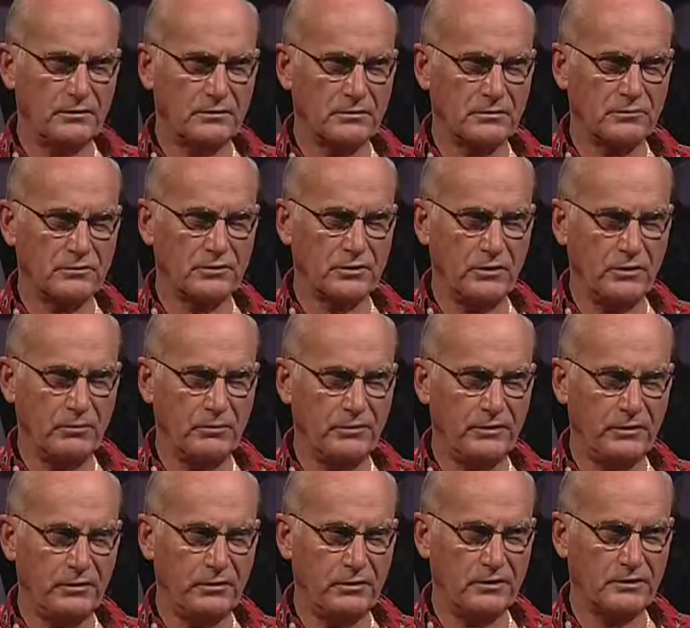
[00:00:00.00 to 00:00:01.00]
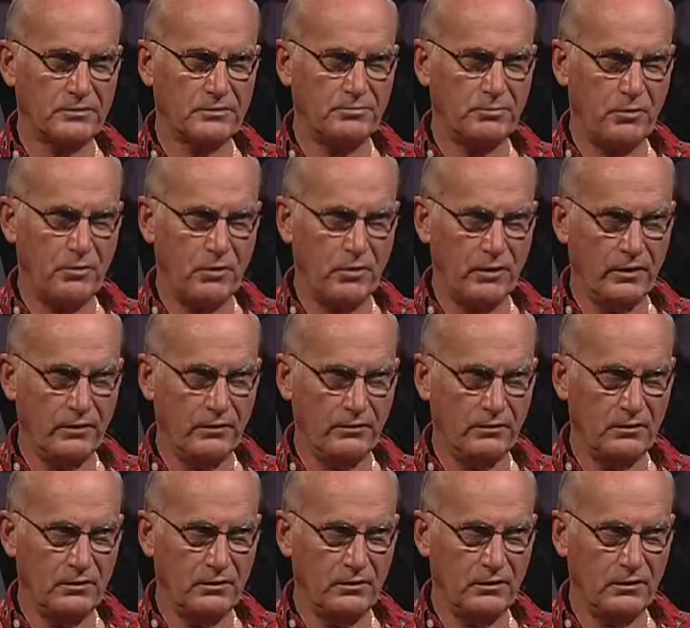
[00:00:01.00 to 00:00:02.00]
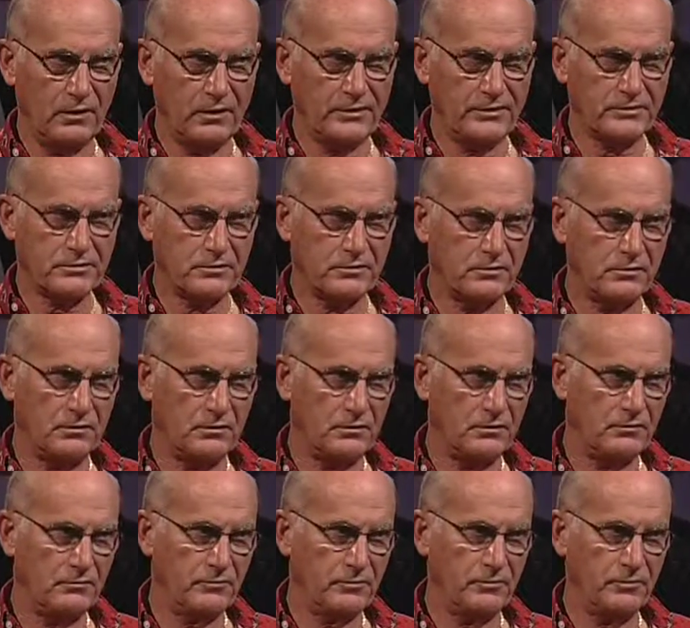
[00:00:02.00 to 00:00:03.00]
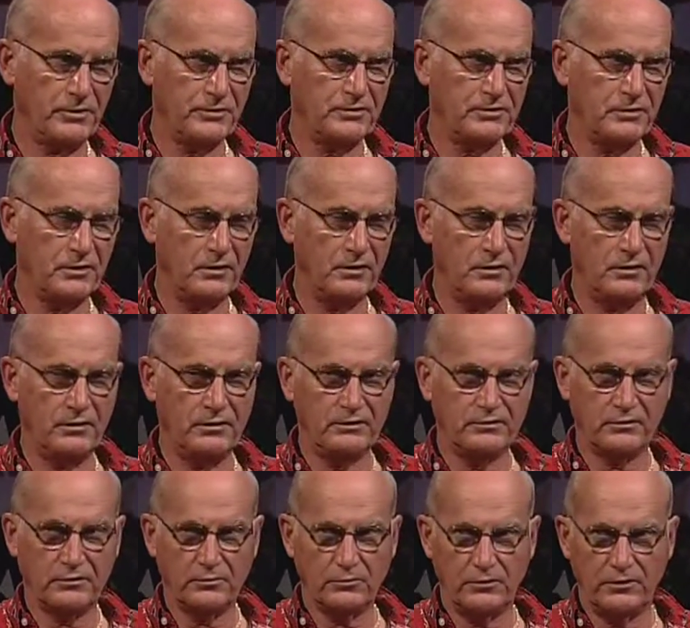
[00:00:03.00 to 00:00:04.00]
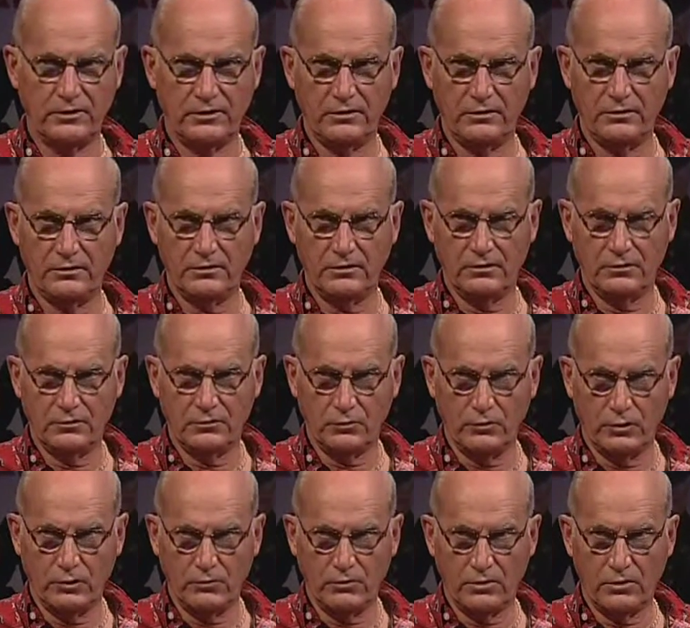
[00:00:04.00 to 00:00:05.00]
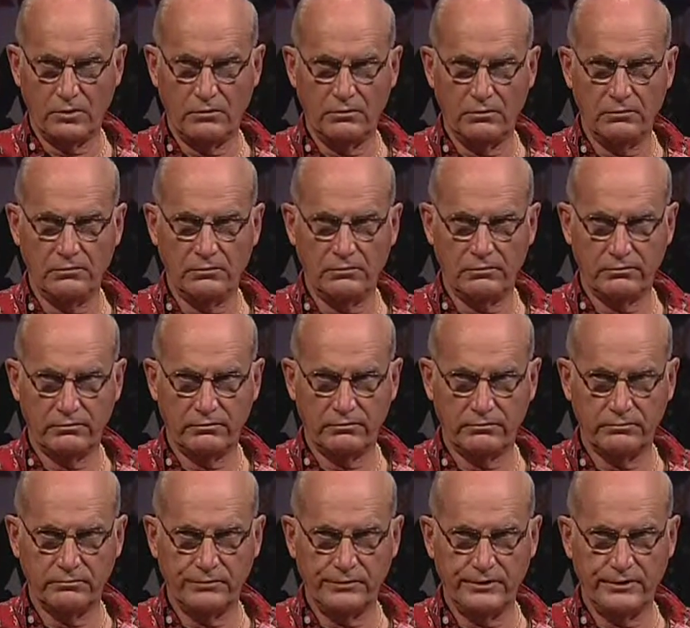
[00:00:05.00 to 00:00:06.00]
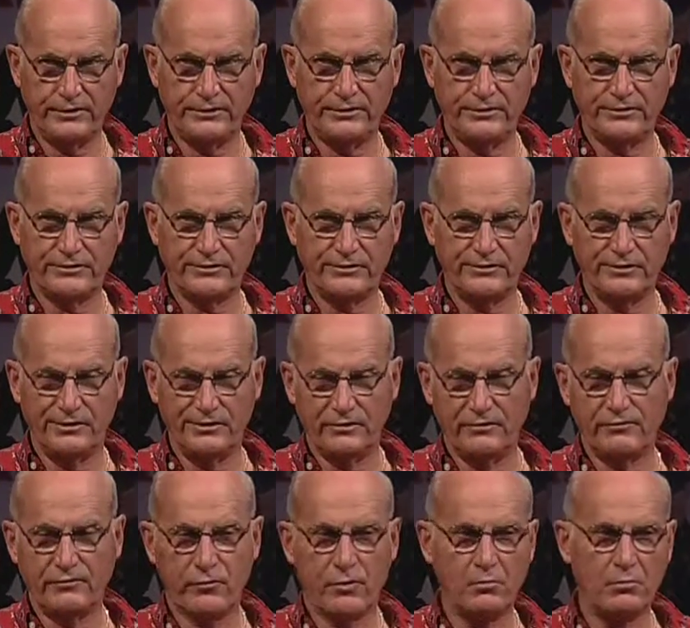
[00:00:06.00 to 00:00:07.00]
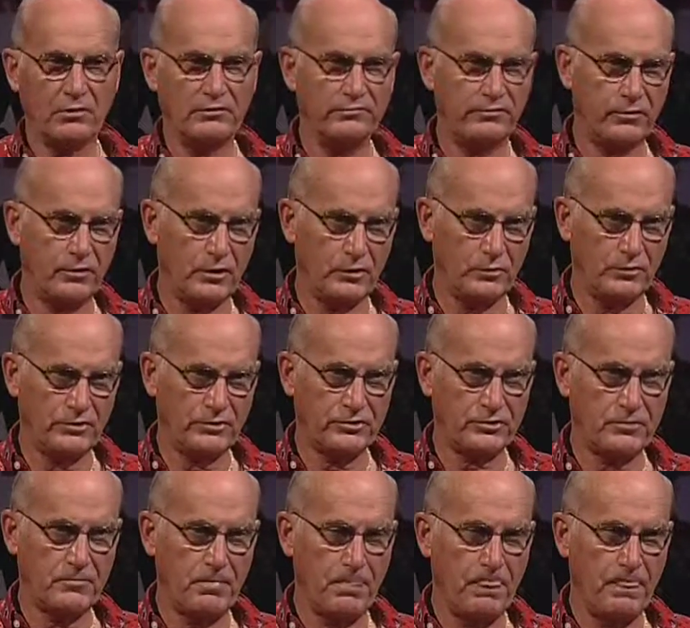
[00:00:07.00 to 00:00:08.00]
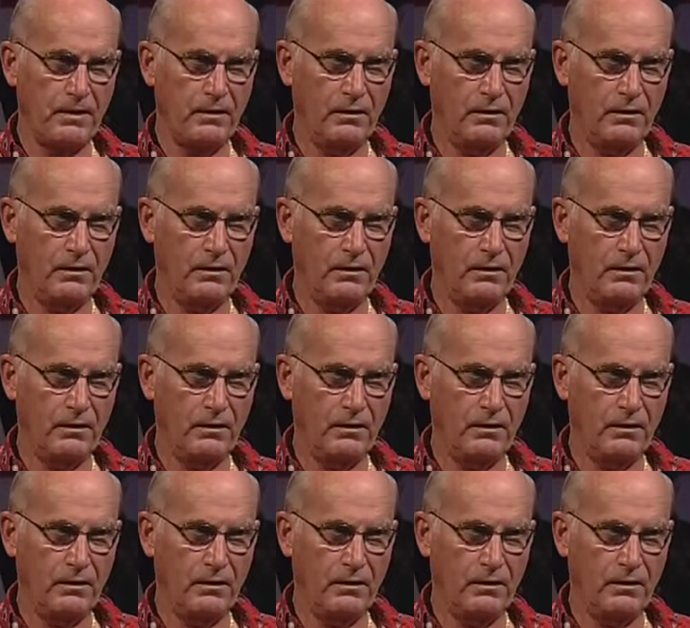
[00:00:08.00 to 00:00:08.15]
it's, it was a little bit disappointing. The last uh, information I had is that we had uh, 21 entries in, in the form of floats.